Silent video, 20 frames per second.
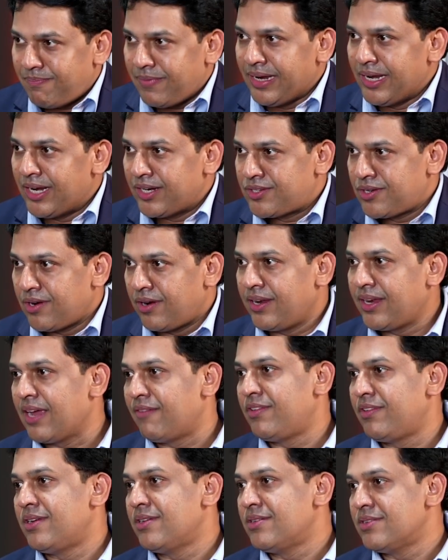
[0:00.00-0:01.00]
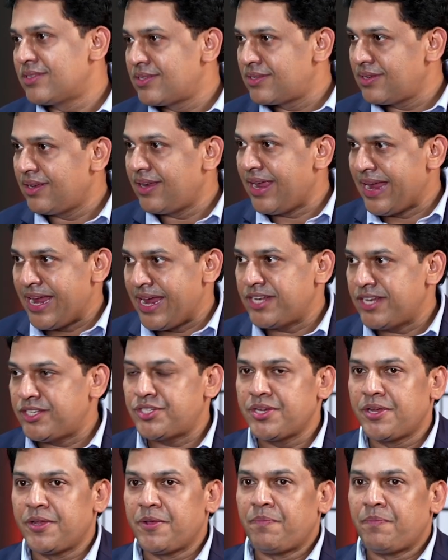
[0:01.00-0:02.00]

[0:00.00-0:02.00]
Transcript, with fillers: electronic evidence age.